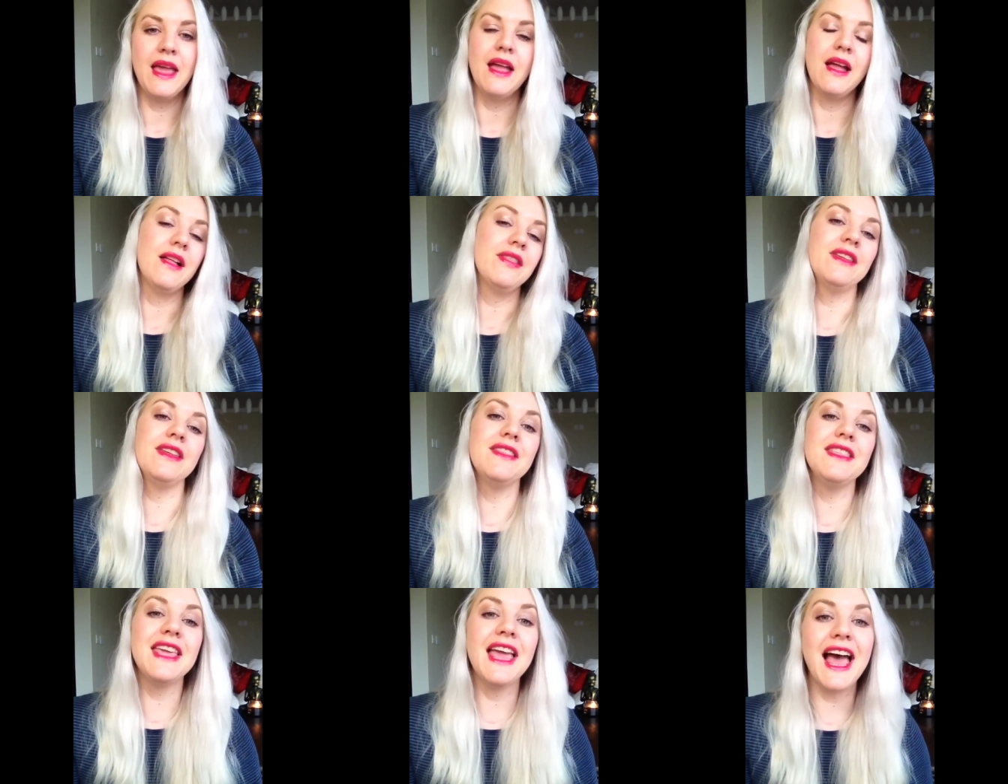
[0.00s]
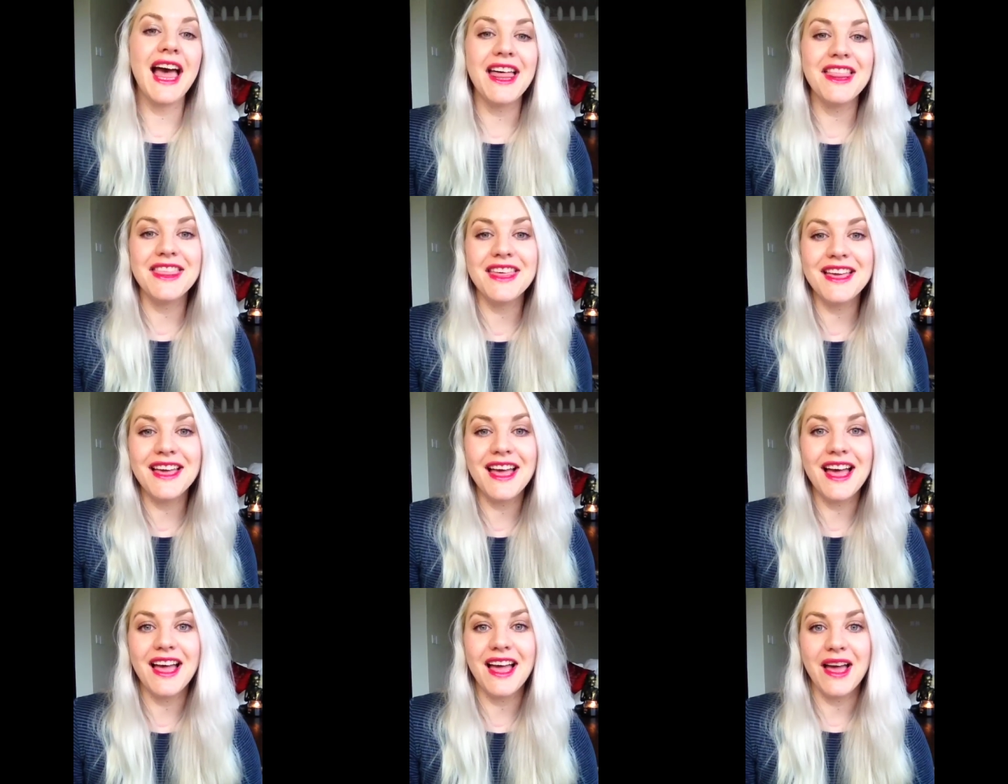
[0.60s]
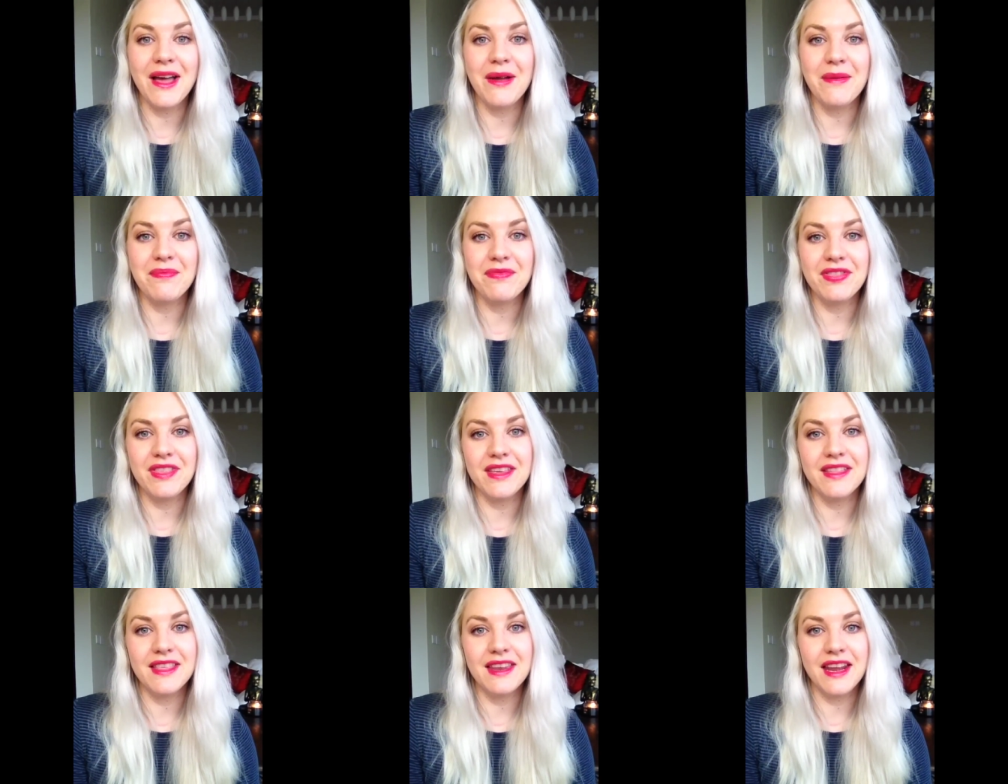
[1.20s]
And then the other
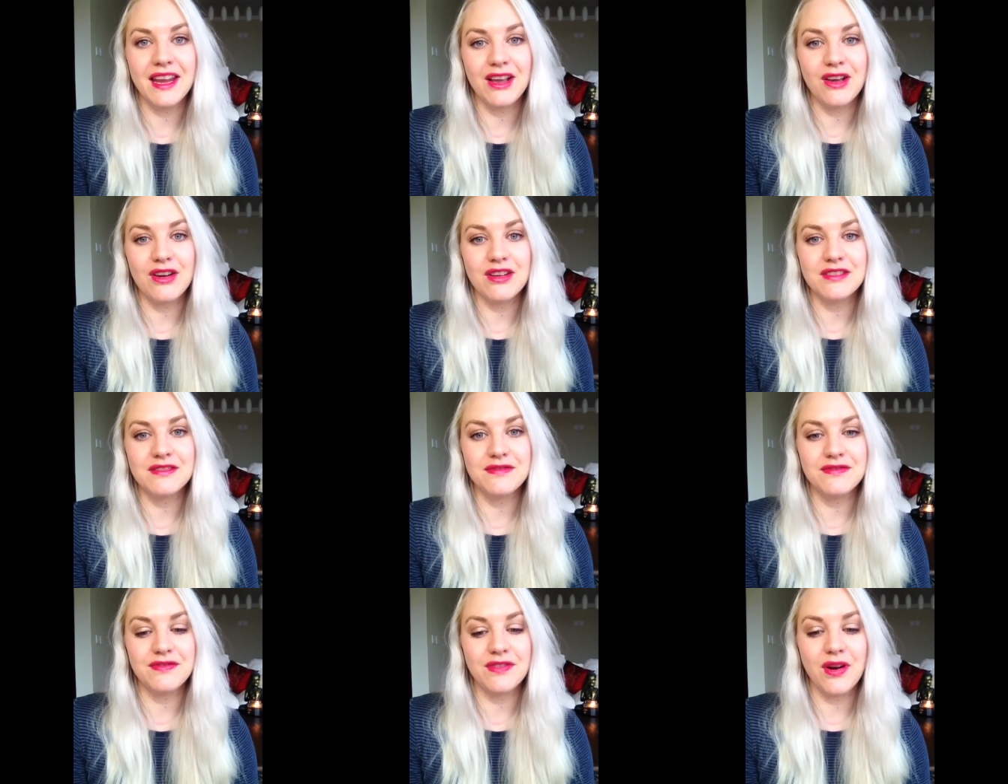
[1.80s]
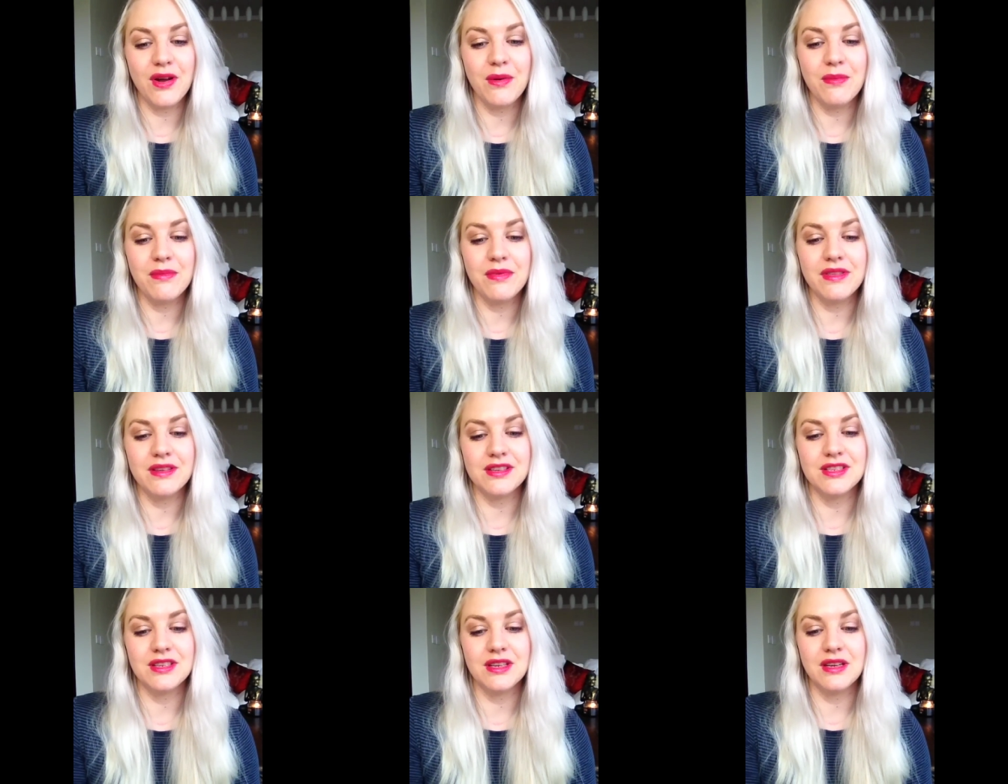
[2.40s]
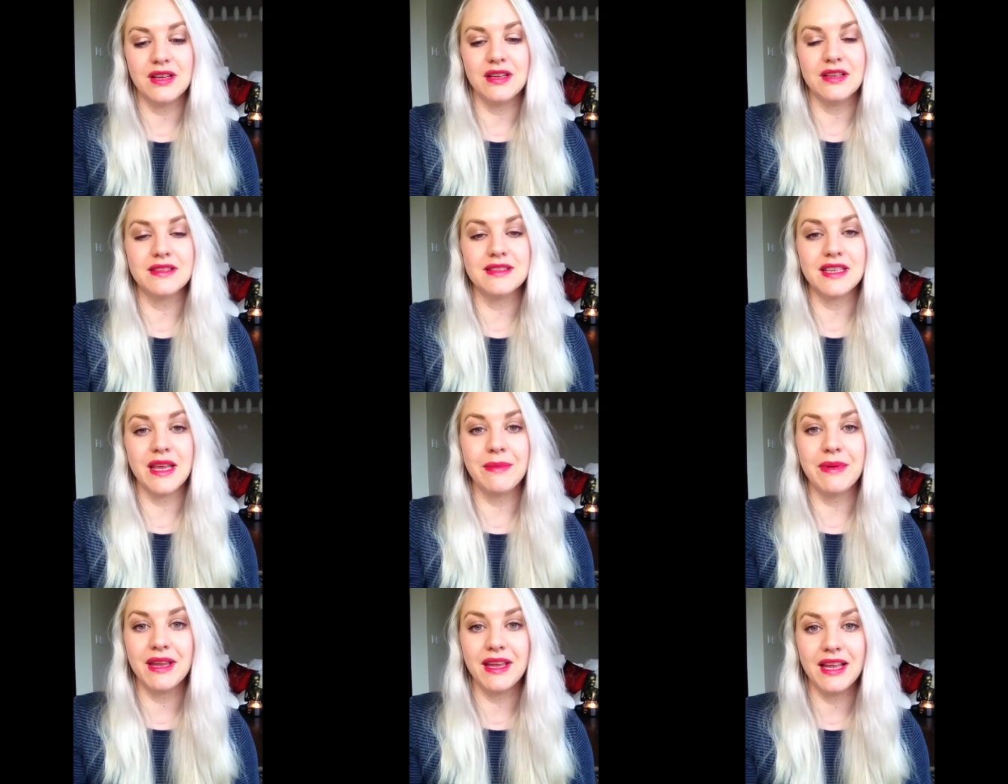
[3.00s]
thing that I got from the Chanel
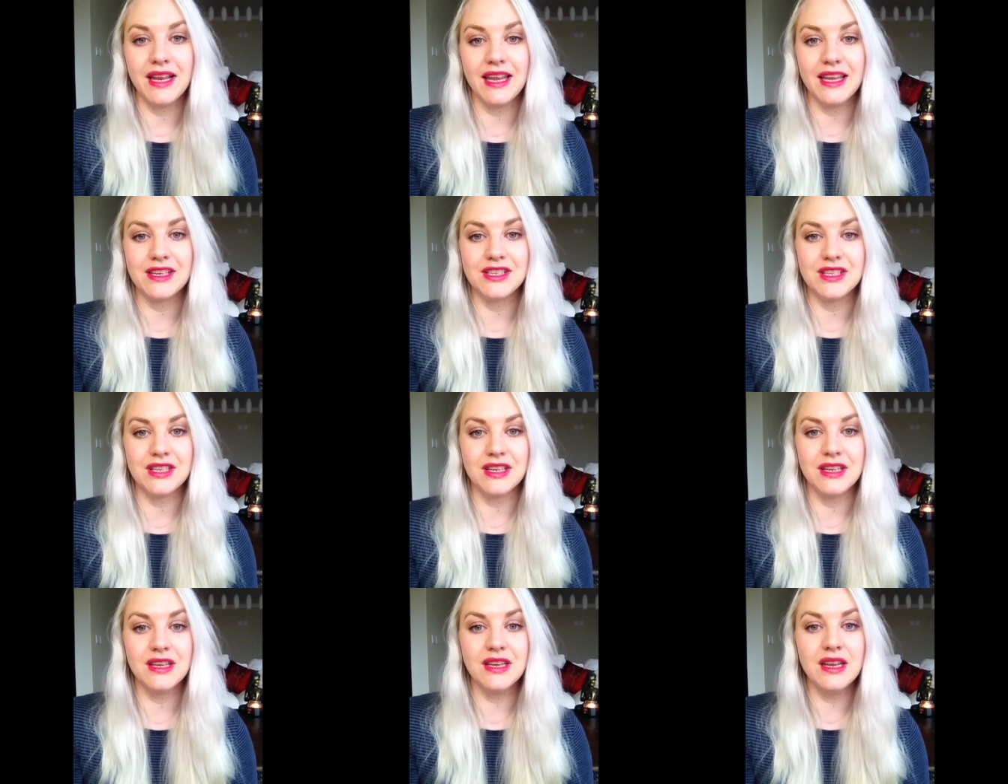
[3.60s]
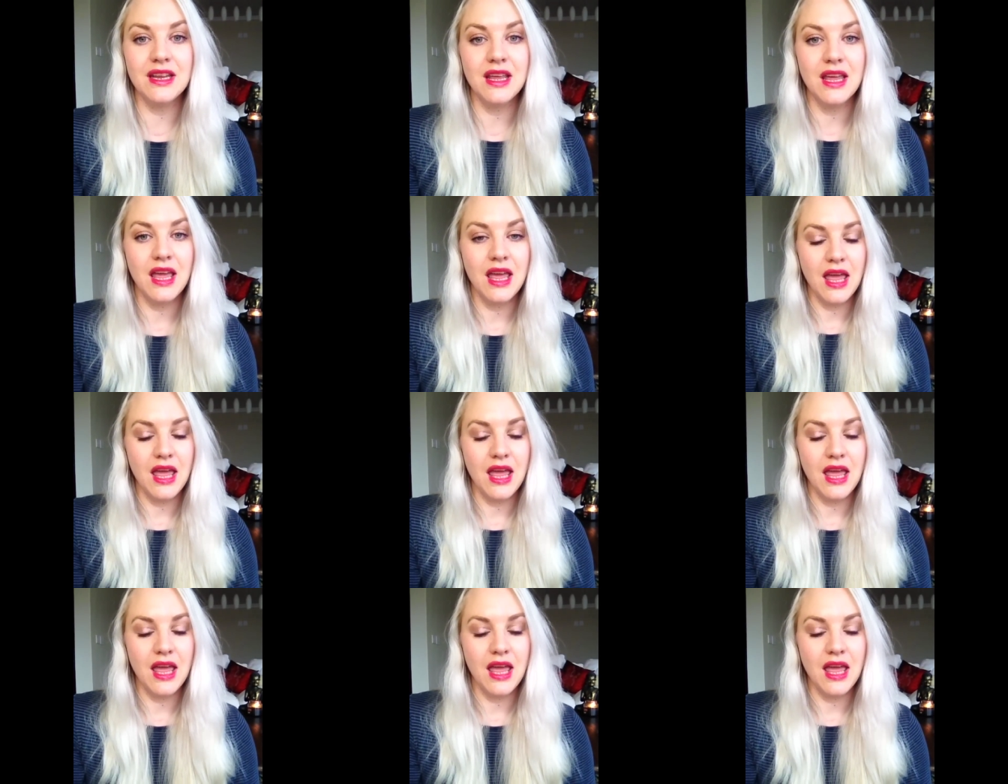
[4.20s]
summer collection